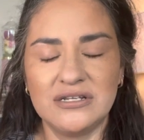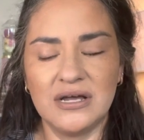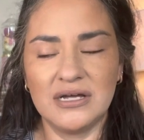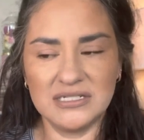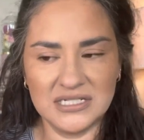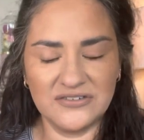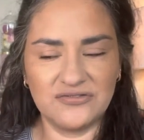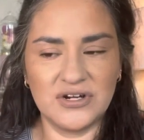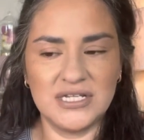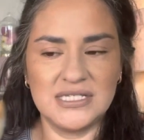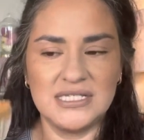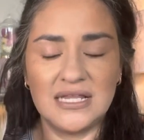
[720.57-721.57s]
a
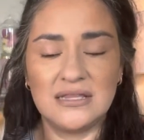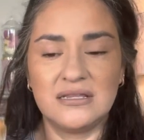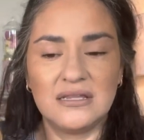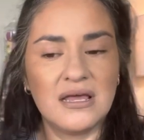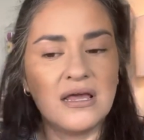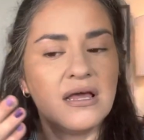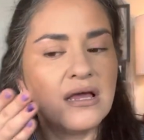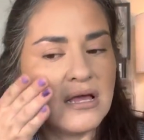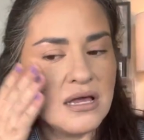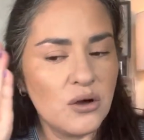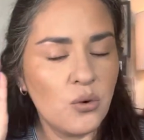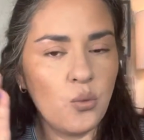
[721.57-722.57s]
difference in
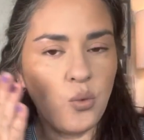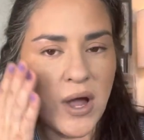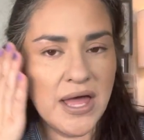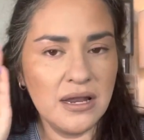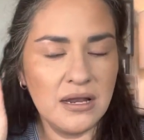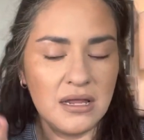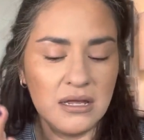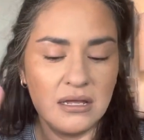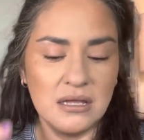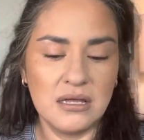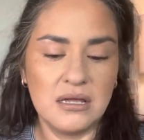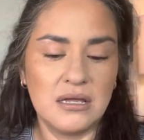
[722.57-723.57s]
when
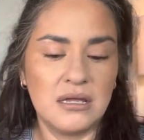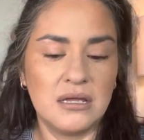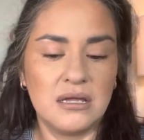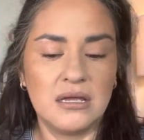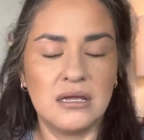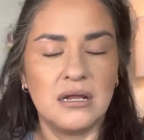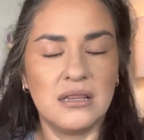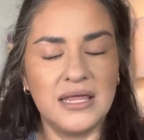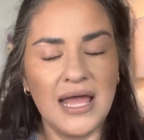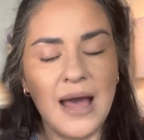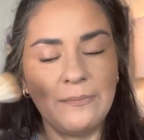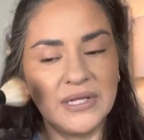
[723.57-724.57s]

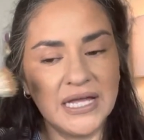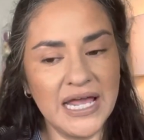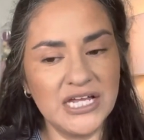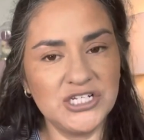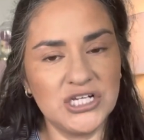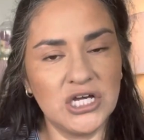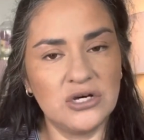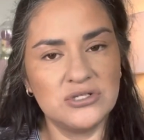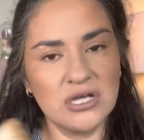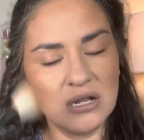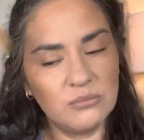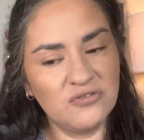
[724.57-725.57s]
the application goes
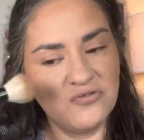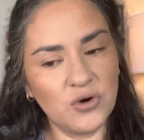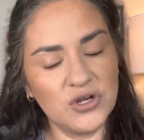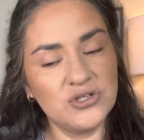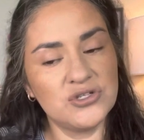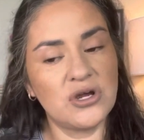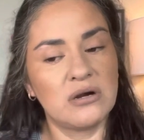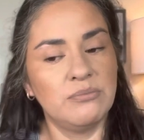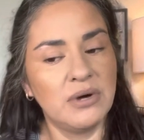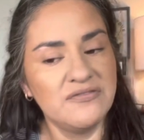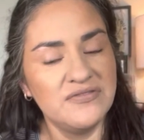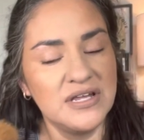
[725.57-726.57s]
on before you start
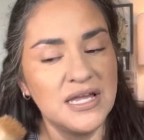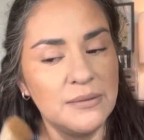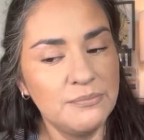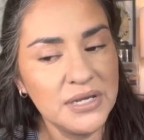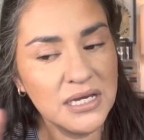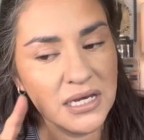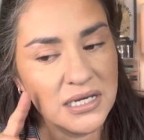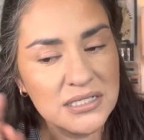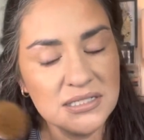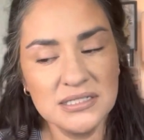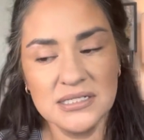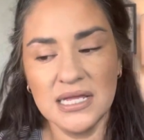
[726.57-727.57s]
buffing it
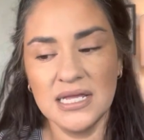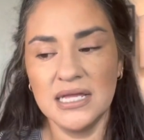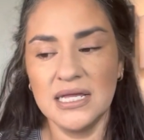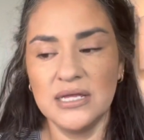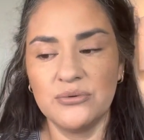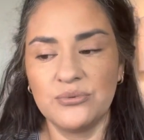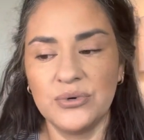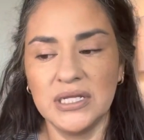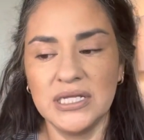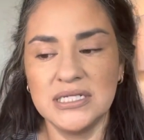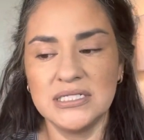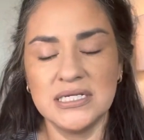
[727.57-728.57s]
because it
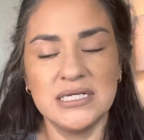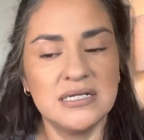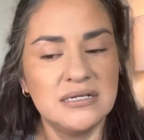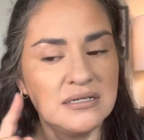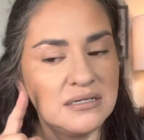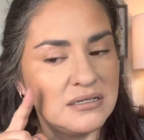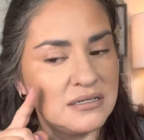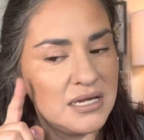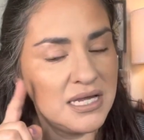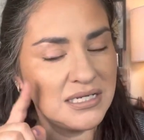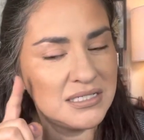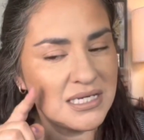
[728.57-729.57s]
really did
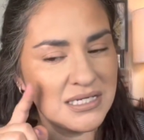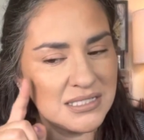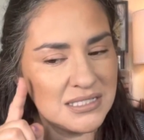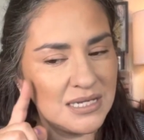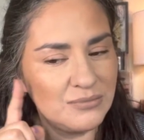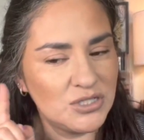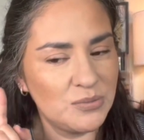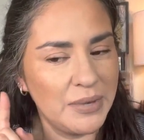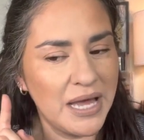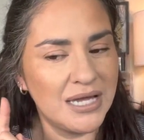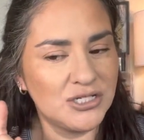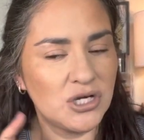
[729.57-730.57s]
it does seem to
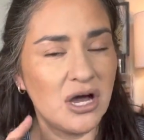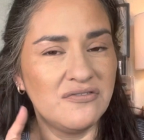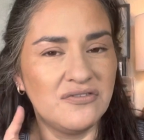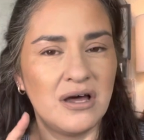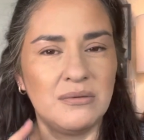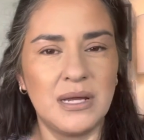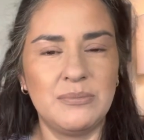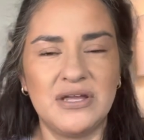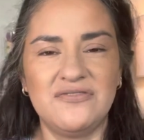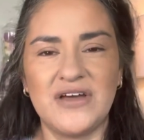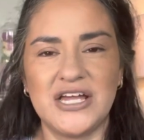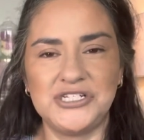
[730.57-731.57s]
patch off on my
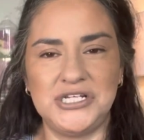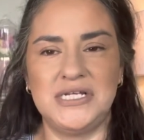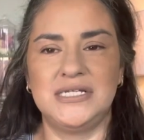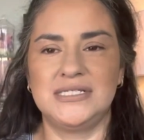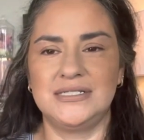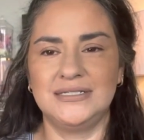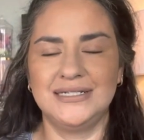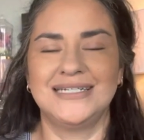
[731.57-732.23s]
big fat cheeks